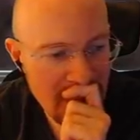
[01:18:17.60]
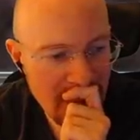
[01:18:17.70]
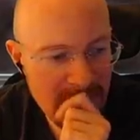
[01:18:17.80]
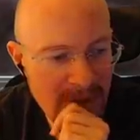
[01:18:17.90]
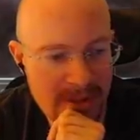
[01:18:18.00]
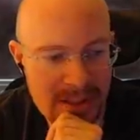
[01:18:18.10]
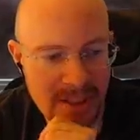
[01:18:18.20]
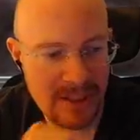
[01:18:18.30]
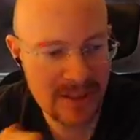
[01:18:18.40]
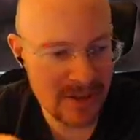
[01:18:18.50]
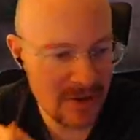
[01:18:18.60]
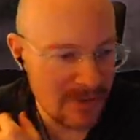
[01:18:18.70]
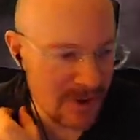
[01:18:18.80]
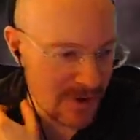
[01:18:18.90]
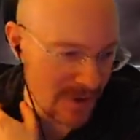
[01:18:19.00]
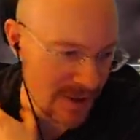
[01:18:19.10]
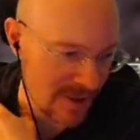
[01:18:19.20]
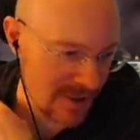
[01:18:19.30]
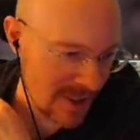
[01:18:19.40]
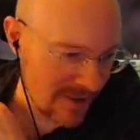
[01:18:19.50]
Mind immediate slugs is too
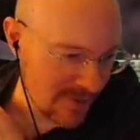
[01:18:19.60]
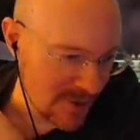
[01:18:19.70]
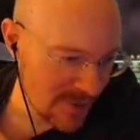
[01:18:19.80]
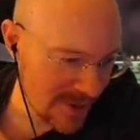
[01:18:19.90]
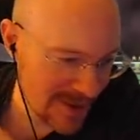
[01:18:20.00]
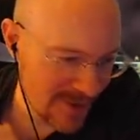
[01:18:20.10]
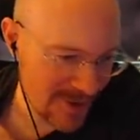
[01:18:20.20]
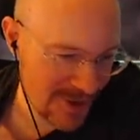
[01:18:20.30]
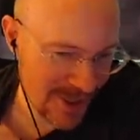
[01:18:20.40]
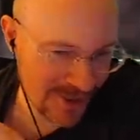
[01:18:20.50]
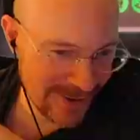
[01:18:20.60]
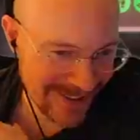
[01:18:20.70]
futuristic tech for the 20th century shuttle.